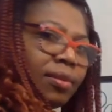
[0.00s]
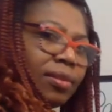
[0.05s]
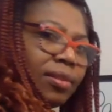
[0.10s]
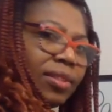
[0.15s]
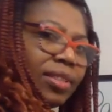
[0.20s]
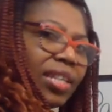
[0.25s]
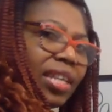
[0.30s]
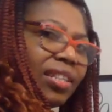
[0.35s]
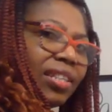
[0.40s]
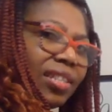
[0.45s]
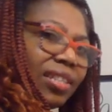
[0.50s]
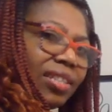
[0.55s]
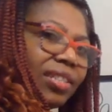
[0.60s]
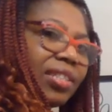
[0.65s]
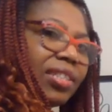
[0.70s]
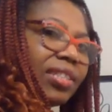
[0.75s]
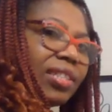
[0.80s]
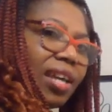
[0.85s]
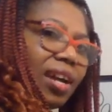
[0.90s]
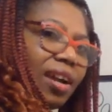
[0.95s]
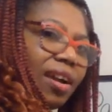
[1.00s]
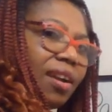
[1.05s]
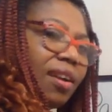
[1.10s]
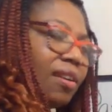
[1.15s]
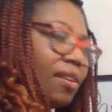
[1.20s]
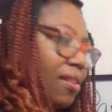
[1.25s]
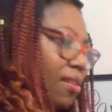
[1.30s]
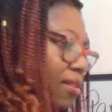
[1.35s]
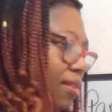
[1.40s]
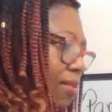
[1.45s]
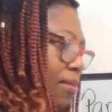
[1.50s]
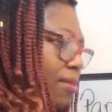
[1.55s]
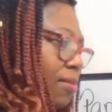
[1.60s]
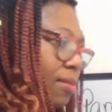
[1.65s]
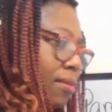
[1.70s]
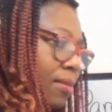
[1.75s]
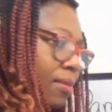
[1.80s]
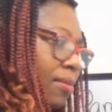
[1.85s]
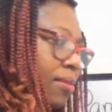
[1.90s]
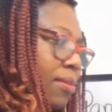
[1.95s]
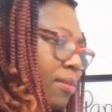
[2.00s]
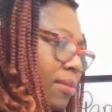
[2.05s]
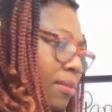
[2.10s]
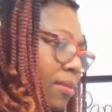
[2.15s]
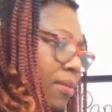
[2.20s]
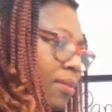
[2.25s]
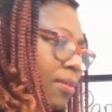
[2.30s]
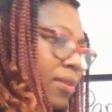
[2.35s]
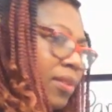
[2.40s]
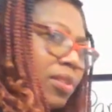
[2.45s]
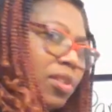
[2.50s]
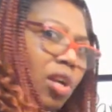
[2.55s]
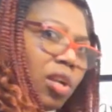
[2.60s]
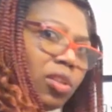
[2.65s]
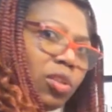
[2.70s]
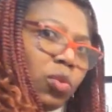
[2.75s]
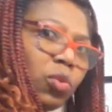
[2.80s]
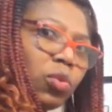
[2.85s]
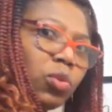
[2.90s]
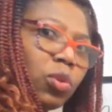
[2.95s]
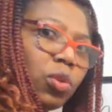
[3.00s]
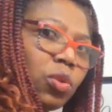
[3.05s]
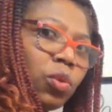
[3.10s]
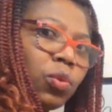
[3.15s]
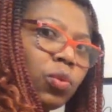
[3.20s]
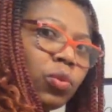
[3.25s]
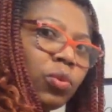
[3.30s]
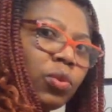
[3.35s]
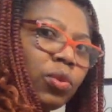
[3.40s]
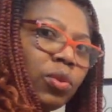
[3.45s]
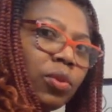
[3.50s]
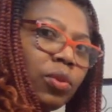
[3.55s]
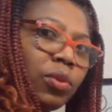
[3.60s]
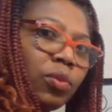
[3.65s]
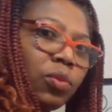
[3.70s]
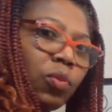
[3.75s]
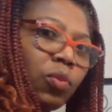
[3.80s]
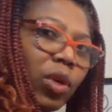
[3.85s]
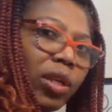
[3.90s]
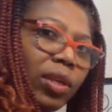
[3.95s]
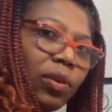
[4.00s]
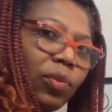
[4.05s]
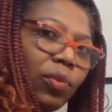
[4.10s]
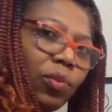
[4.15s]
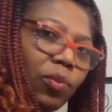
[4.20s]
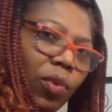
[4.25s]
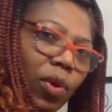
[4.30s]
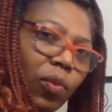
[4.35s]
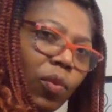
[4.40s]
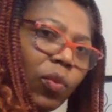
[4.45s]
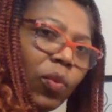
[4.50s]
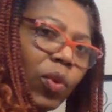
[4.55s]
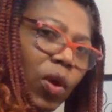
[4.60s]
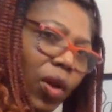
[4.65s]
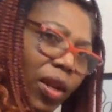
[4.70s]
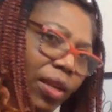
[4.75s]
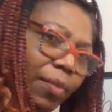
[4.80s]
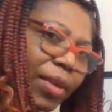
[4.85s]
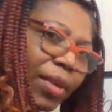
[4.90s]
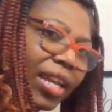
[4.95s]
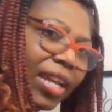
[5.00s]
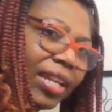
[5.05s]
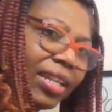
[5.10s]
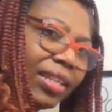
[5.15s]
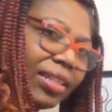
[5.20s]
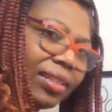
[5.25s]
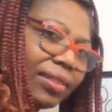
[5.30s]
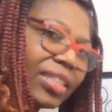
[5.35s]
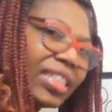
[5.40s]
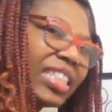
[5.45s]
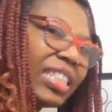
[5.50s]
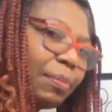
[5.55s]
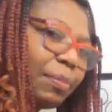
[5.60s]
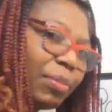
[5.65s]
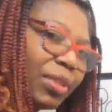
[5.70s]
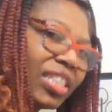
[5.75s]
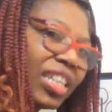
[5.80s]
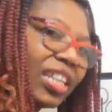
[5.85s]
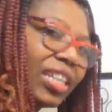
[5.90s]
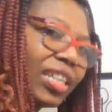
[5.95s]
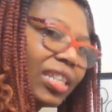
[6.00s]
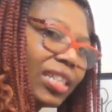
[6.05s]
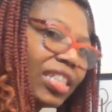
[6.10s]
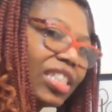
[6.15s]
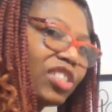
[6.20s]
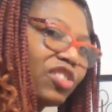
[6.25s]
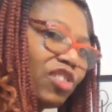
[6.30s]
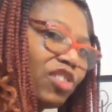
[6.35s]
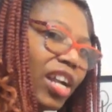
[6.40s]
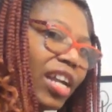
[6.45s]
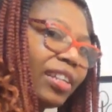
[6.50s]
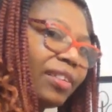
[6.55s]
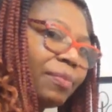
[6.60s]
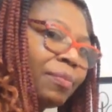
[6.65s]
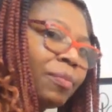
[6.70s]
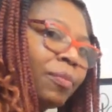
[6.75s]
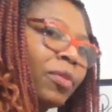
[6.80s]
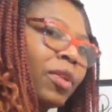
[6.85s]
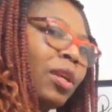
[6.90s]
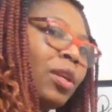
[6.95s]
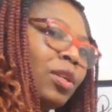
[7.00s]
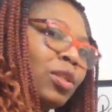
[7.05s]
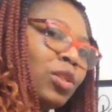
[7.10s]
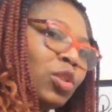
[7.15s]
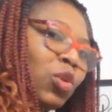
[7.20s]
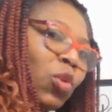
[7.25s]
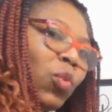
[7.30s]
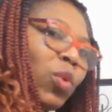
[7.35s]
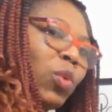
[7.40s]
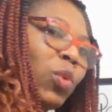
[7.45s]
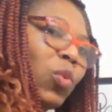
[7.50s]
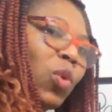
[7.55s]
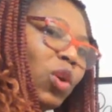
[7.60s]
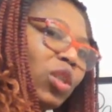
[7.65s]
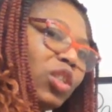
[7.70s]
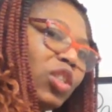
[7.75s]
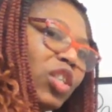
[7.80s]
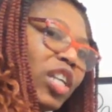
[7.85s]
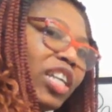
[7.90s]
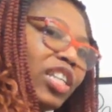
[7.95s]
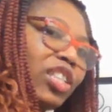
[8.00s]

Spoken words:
sentences are not those, what we'll call them again? Simple sentences, right? So we want to